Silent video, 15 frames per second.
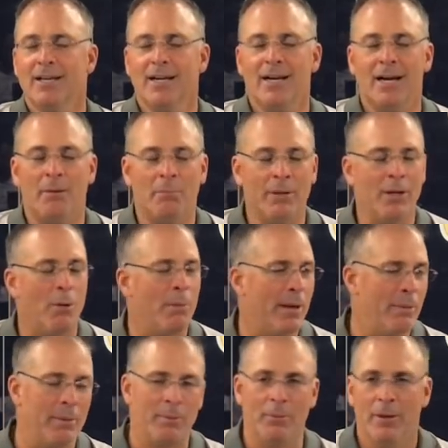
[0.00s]
Uh, but nobody,
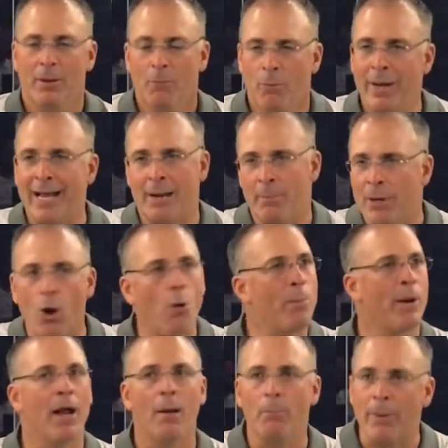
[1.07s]
we got to be
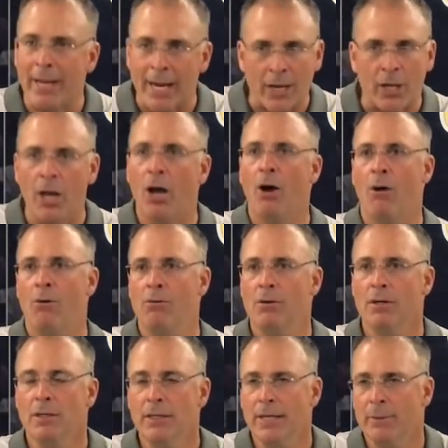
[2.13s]
open up. We got to go,
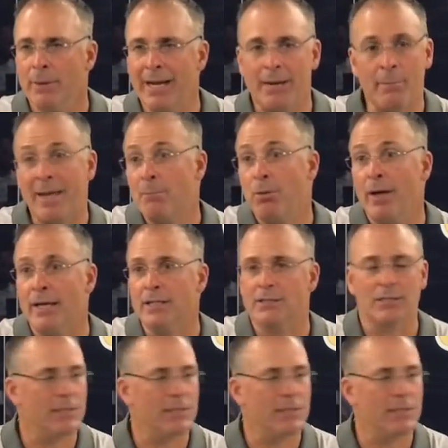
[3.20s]
and we got to make plays.